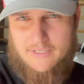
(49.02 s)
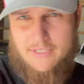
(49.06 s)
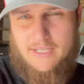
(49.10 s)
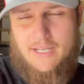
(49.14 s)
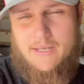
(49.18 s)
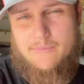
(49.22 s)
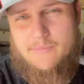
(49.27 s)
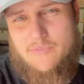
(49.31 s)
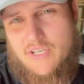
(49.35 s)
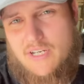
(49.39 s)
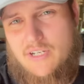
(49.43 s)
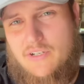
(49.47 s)

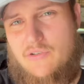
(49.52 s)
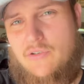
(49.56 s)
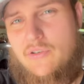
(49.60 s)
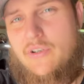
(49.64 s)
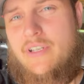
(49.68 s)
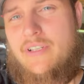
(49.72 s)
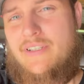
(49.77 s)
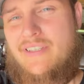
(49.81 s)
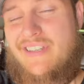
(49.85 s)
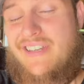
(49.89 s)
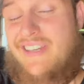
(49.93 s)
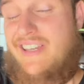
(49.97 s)
times
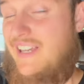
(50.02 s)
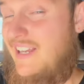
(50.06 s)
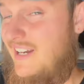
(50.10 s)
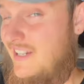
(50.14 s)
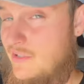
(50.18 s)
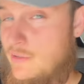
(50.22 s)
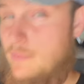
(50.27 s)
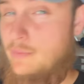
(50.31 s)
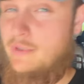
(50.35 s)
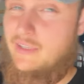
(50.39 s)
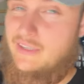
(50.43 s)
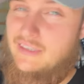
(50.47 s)
entries, and
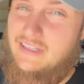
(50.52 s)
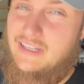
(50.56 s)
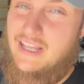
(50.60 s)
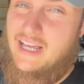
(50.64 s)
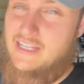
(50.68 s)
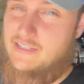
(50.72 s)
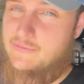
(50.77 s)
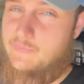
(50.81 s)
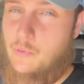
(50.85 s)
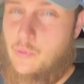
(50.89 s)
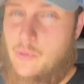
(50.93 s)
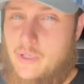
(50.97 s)
it's only the
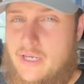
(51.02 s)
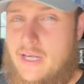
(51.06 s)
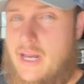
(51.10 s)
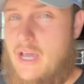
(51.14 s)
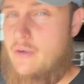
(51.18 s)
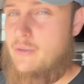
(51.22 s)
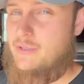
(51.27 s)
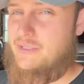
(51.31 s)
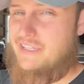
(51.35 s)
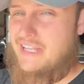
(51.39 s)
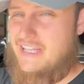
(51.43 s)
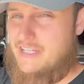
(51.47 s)
last 48
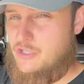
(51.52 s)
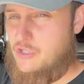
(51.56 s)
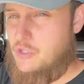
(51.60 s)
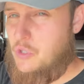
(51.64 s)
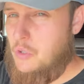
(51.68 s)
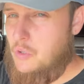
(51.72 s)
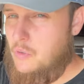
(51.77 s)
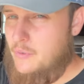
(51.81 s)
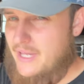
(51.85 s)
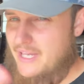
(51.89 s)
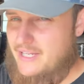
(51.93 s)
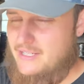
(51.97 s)
hours, last
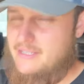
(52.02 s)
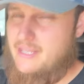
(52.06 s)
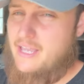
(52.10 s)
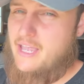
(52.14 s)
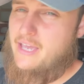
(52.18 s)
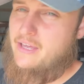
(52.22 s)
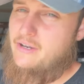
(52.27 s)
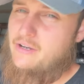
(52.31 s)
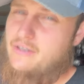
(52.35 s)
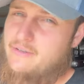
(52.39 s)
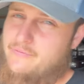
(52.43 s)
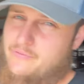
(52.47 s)
2 days to
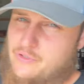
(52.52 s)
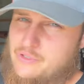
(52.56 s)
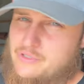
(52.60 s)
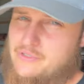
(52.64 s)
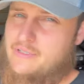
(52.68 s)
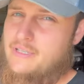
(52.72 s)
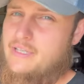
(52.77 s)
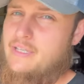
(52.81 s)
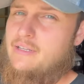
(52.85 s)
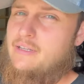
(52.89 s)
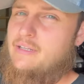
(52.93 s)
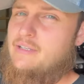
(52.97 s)
enter, if you're
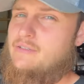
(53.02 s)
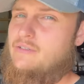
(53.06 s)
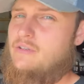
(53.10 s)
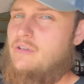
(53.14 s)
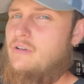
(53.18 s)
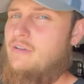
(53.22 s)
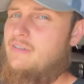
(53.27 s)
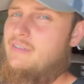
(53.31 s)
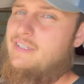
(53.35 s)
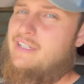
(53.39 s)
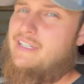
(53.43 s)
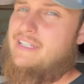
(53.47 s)
saying this on
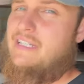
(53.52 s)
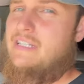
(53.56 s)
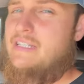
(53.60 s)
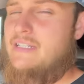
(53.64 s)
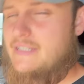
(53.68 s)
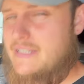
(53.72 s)
August